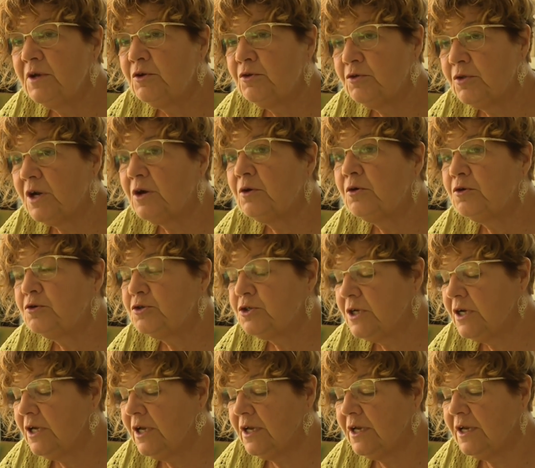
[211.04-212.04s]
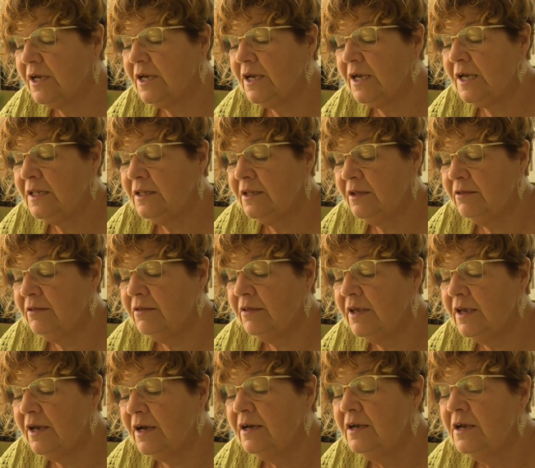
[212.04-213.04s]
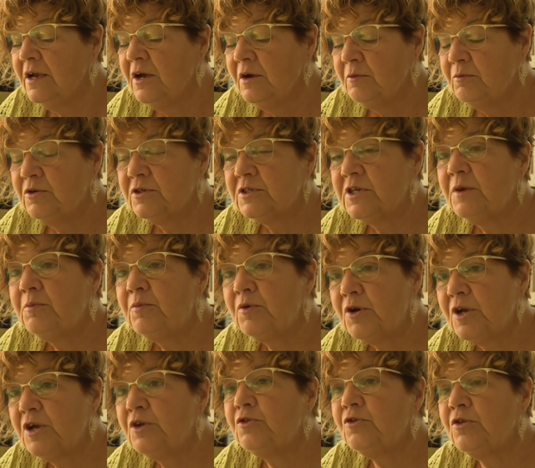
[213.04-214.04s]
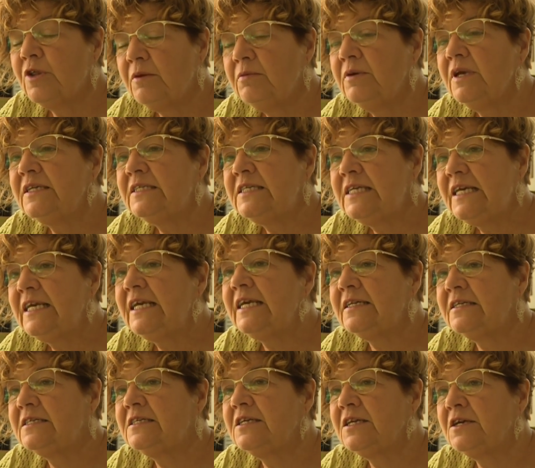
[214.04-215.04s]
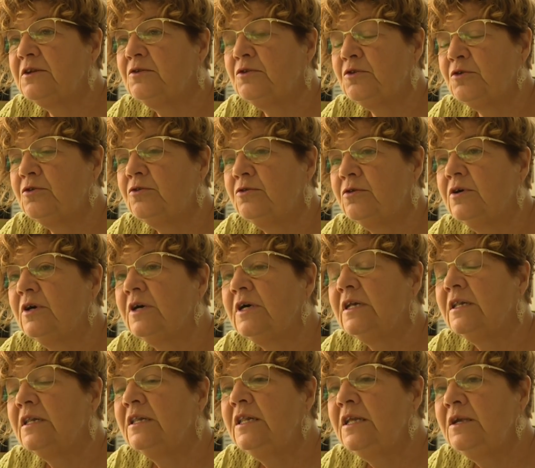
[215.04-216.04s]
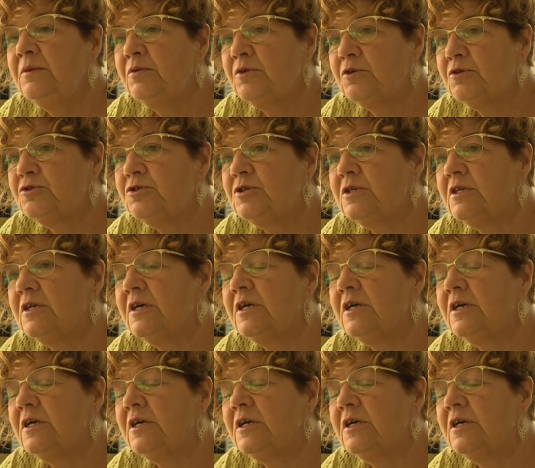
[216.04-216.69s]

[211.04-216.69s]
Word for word: He said something else too. He didn't understand why there were still books in Castilian Spanish.